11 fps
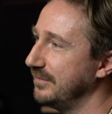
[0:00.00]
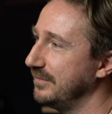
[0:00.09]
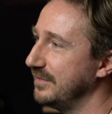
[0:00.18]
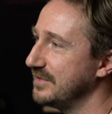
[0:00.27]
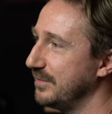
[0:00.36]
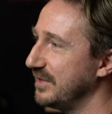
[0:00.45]
Oh, okay.
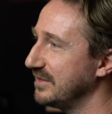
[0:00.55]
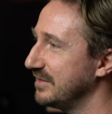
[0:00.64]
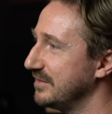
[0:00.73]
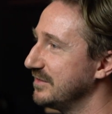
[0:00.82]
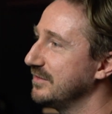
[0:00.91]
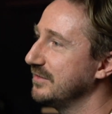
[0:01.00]
Does that make sense?
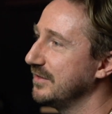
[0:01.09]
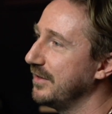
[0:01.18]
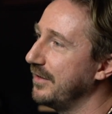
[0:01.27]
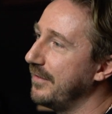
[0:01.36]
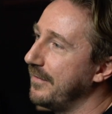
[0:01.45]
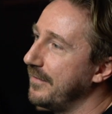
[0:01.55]
So it's almost like
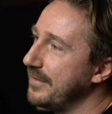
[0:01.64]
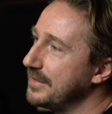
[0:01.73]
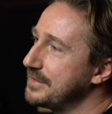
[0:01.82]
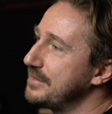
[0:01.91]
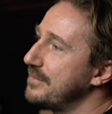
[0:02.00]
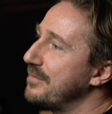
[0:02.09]
there's
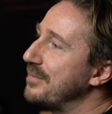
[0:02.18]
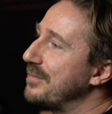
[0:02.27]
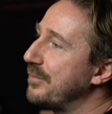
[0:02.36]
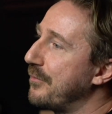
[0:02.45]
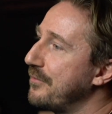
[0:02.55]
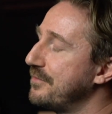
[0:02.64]
really no point in
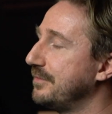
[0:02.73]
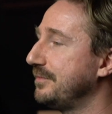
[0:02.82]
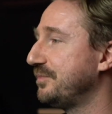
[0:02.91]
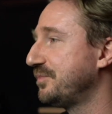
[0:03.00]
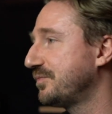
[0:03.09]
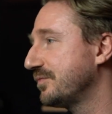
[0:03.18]
you trying to keep up
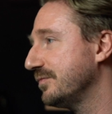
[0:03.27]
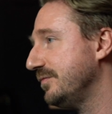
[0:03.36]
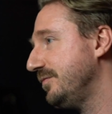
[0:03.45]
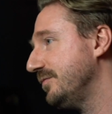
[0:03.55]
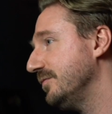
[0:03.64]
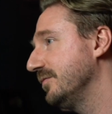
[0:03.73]
with the Joneses
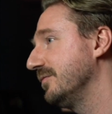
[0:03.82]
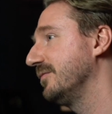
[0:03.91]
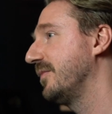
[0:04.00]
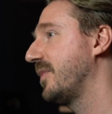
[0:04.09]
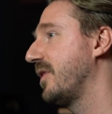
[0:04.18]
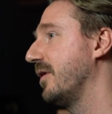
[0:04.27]
because you already got what
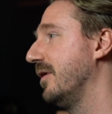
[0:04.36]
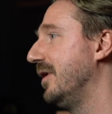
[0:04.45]
you're doing.